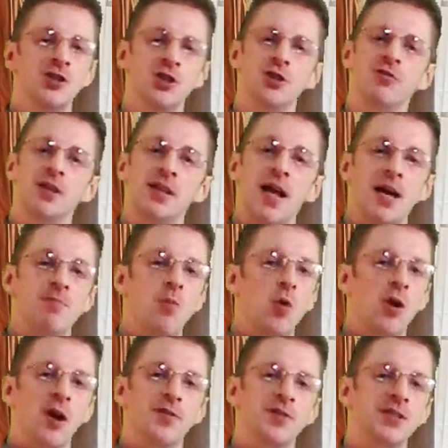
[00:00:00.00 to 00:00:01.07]
Do you rely
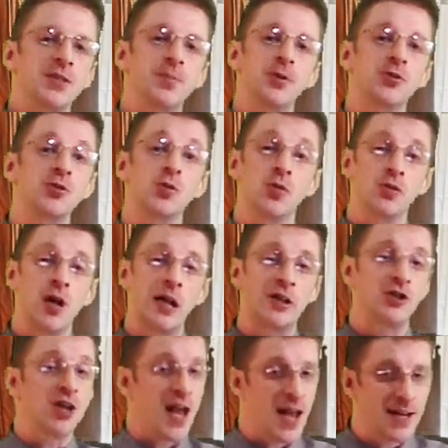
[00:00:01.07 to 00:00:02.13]
more on the spiritual
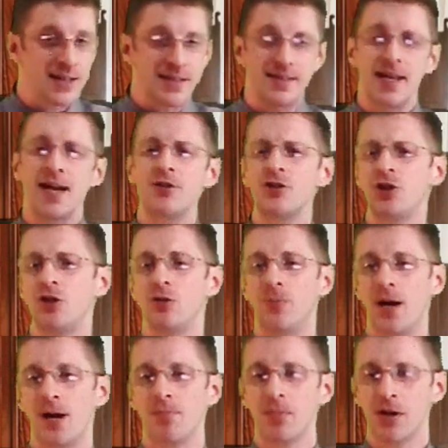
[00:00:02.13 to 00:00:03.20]
knowledge handed down to you
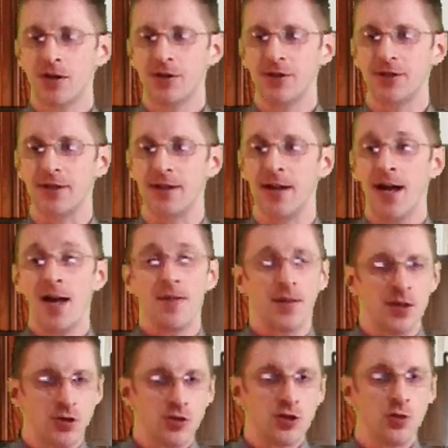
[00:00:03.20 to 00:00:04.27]
by a person
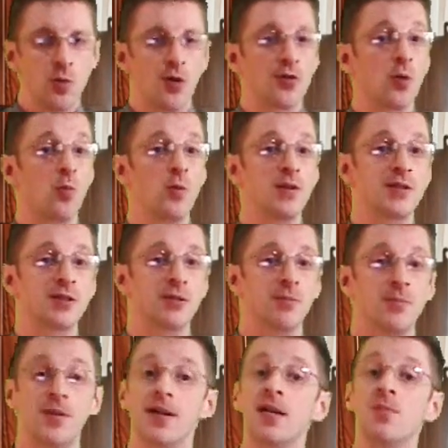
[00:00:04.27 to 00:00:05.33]
than you do on the
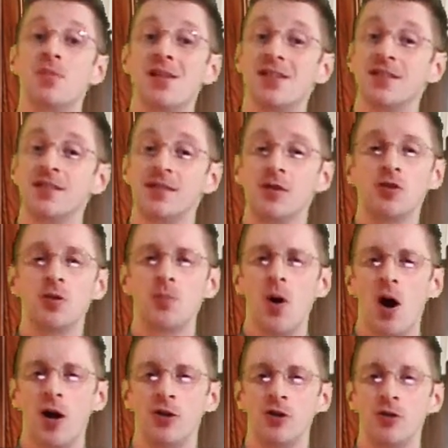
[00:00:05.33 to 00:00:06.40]
wisdom that can be distilled
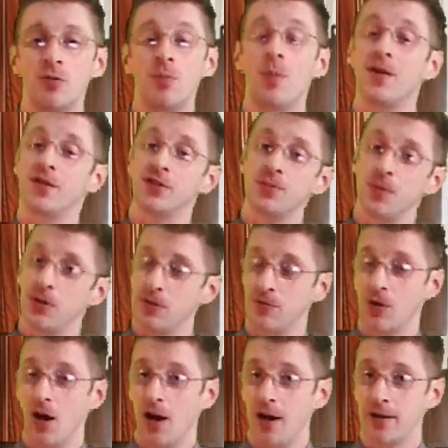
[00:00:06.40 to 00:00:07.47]
upon you by the Spirit
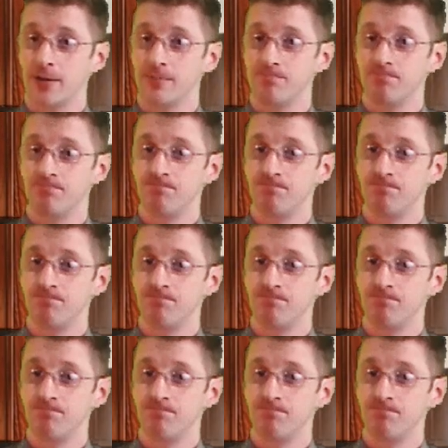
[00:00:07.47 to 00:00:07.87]
of God?